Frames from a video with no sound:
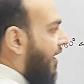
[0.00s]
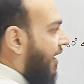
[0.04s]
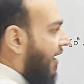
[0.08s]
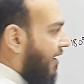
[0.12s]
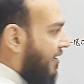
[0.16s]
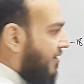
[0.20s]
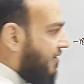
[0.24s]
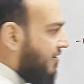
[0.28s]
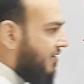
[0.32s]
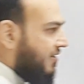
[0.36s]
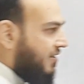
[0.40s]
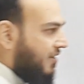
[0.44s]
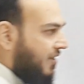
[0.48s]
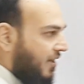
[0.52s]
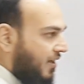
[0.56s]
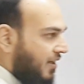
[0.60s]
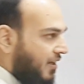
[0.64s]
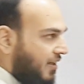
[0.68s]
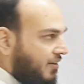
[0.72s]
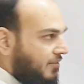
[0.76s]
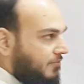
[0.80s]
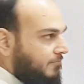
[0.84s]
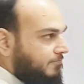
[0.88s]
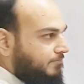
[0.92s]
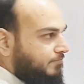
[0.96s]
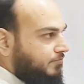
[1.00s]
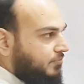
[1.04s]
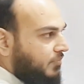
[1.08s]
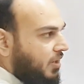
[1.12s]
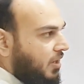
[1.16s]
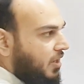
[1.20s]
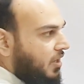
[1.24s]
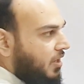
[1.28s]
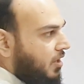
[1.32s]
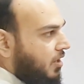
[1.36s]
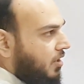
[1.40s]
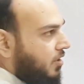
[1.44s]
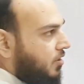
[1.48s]
And here
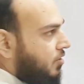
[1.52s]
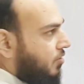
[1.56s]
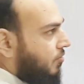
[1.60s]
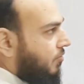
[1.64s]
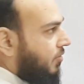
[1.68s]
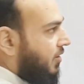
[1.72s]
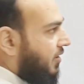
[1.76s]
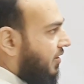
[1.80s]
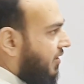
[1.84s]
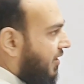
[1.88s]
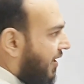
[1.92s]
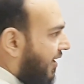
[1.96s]
you will